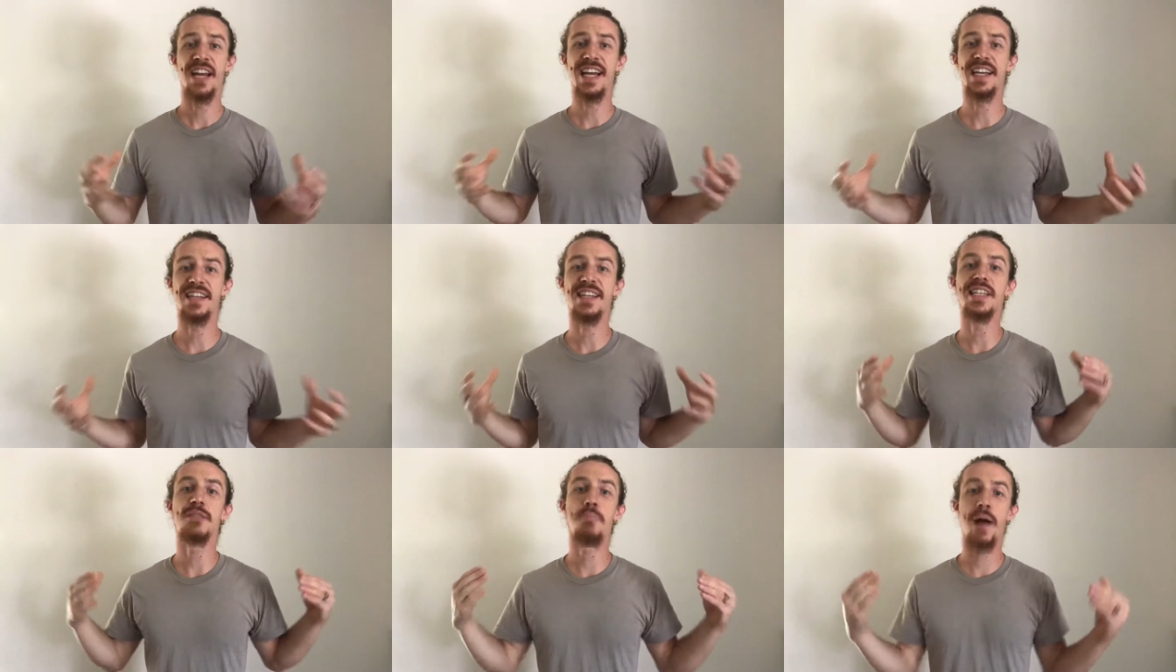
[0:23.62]
in
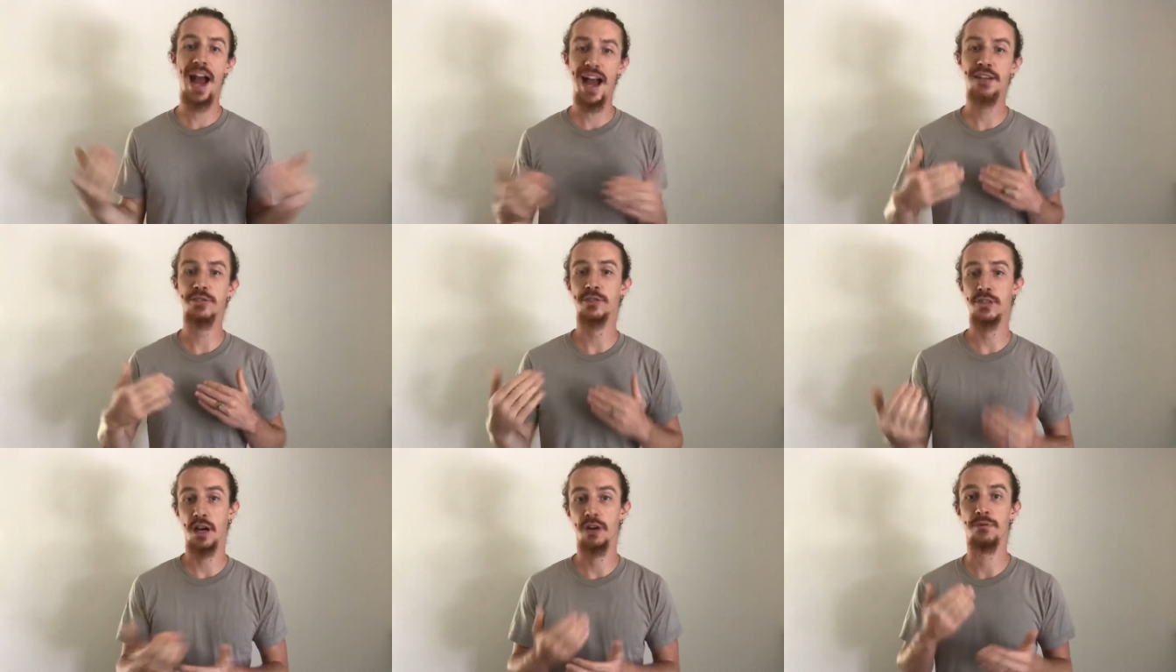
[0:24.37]
these
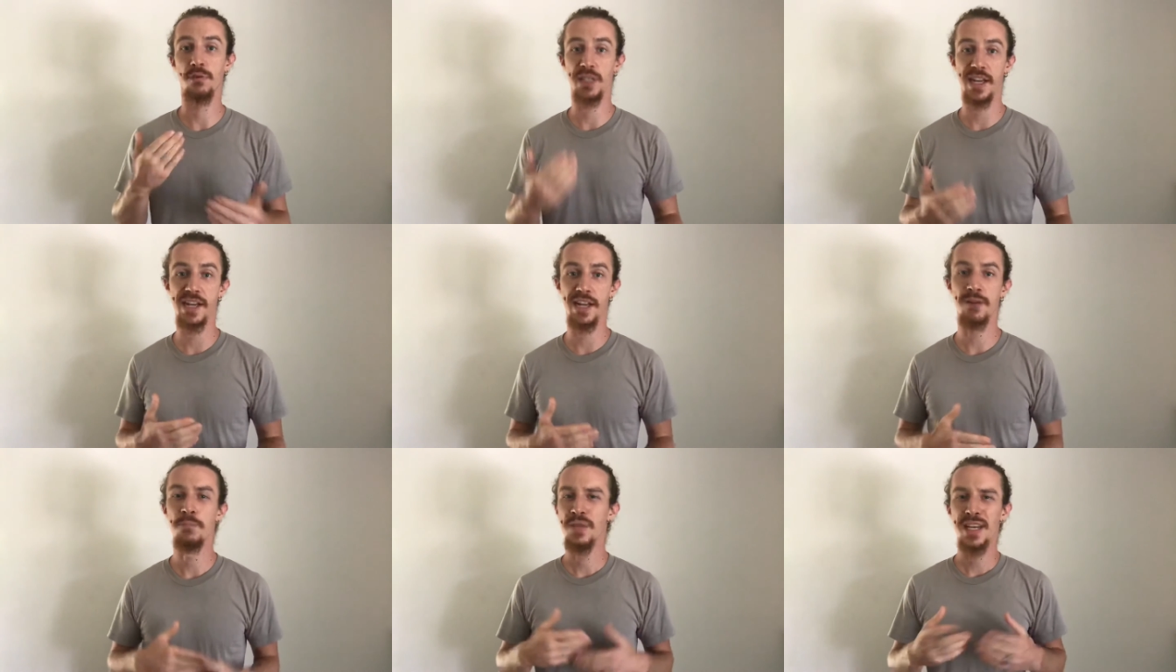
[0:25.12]
patterns of
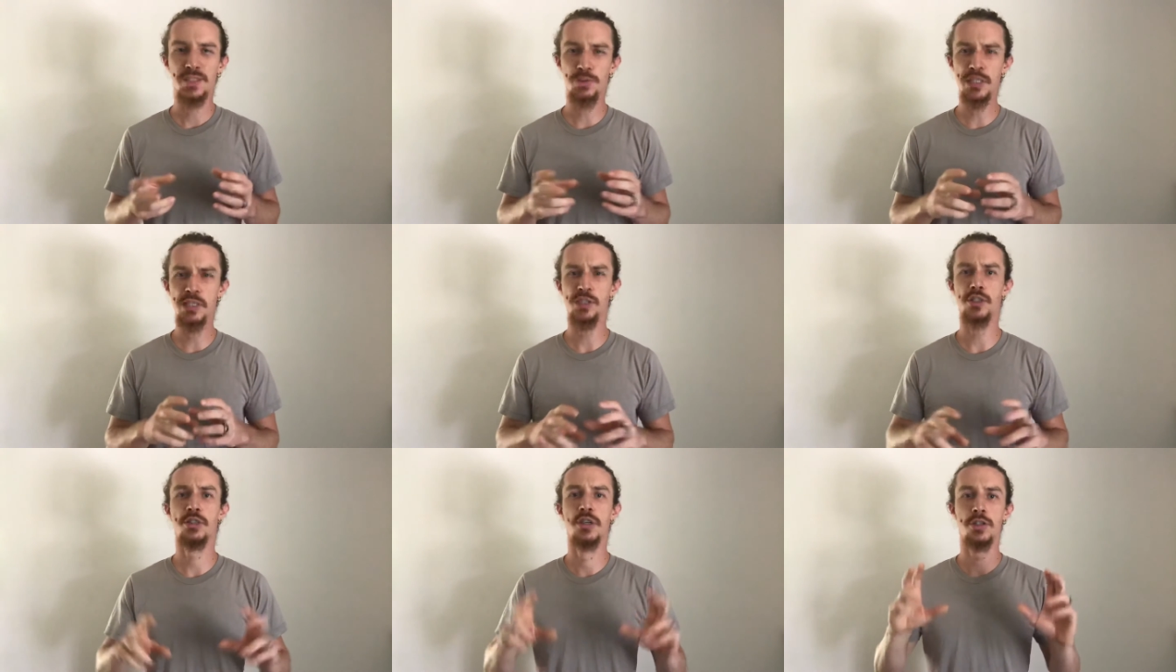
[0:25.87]
relating. It's really
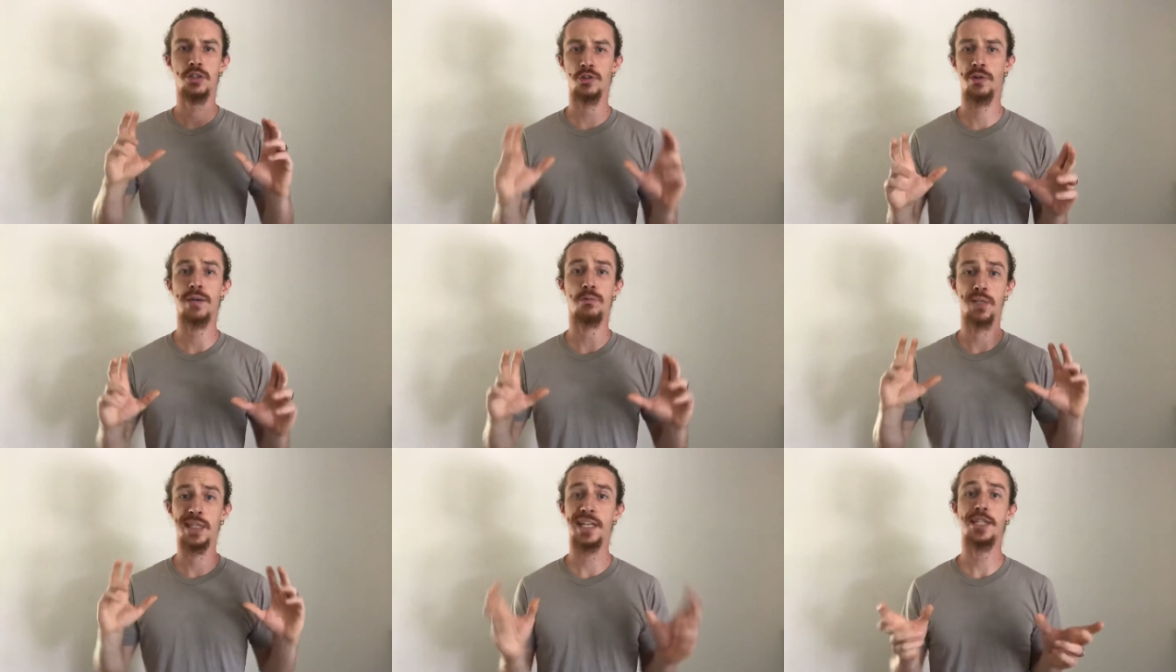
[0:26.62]
just straight
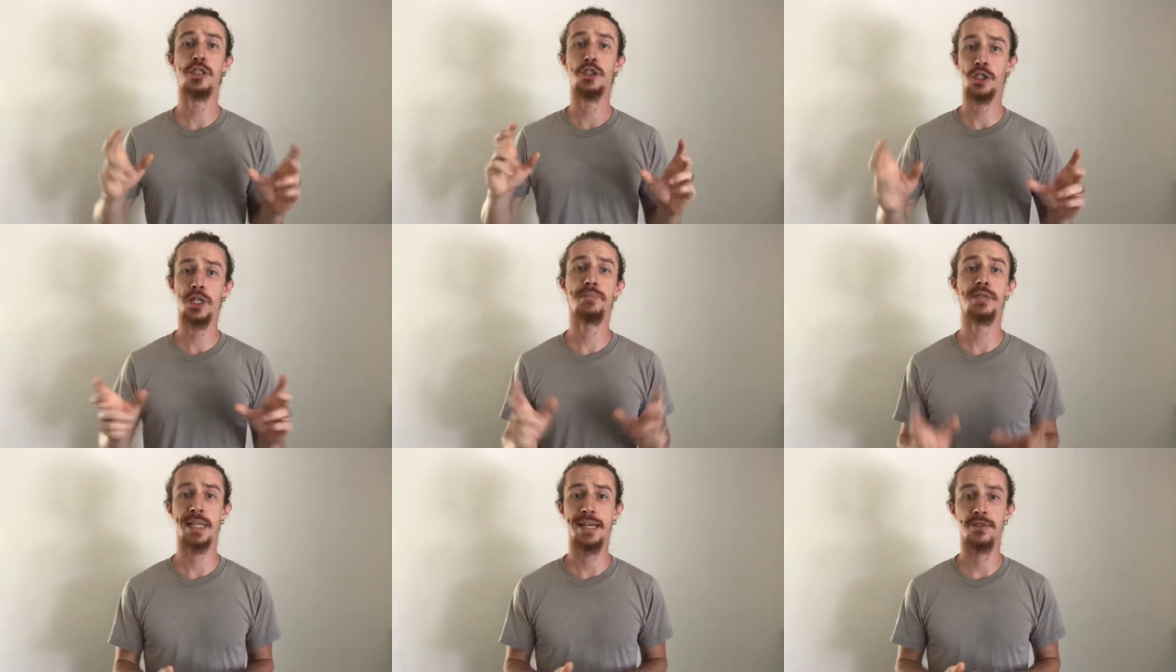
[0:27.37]

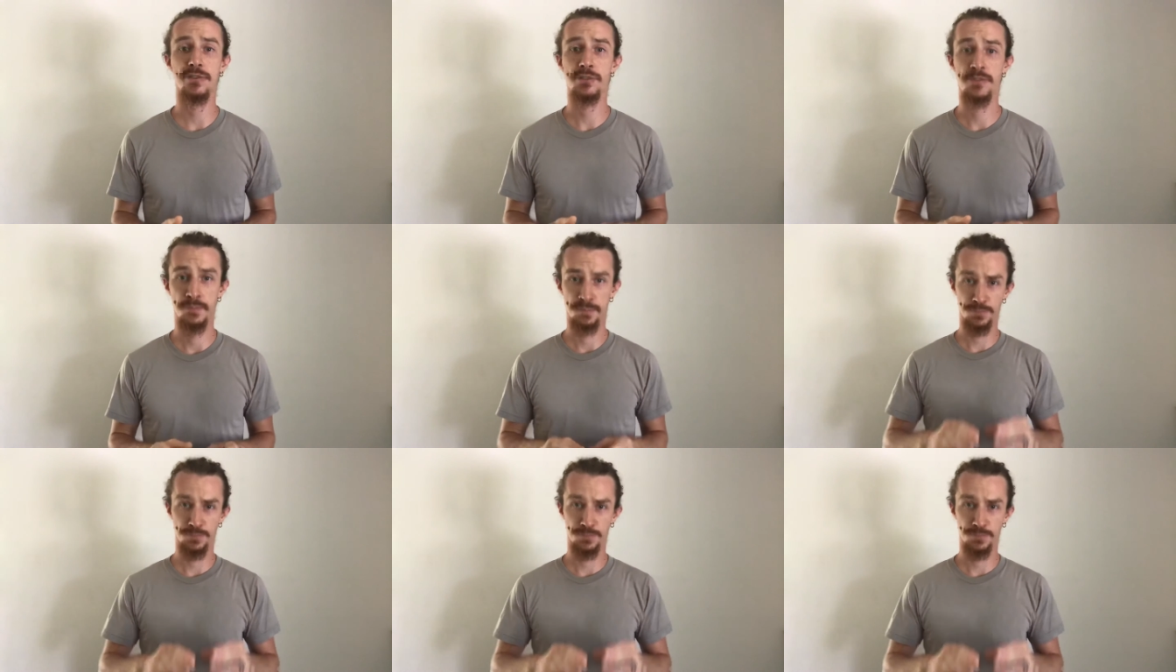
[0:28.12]
relationship skills.